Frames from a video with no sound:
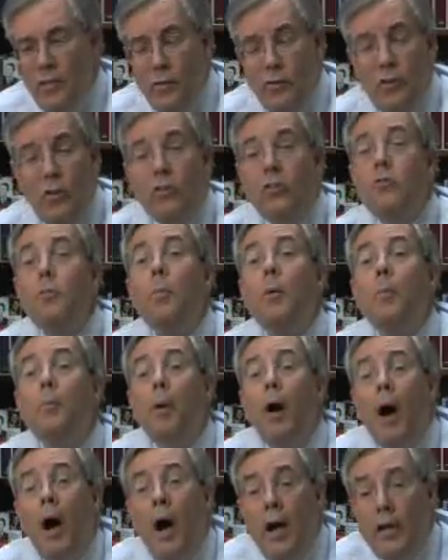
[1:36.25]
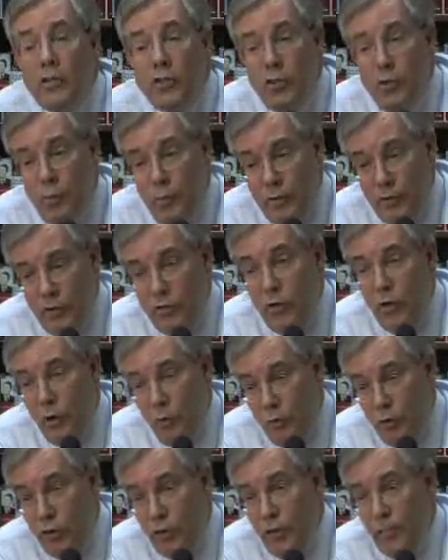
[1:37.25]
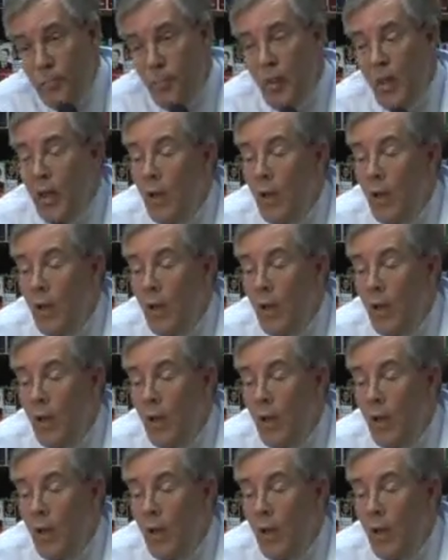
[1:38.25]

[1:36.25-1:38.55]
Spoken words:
It's a preposterous notion.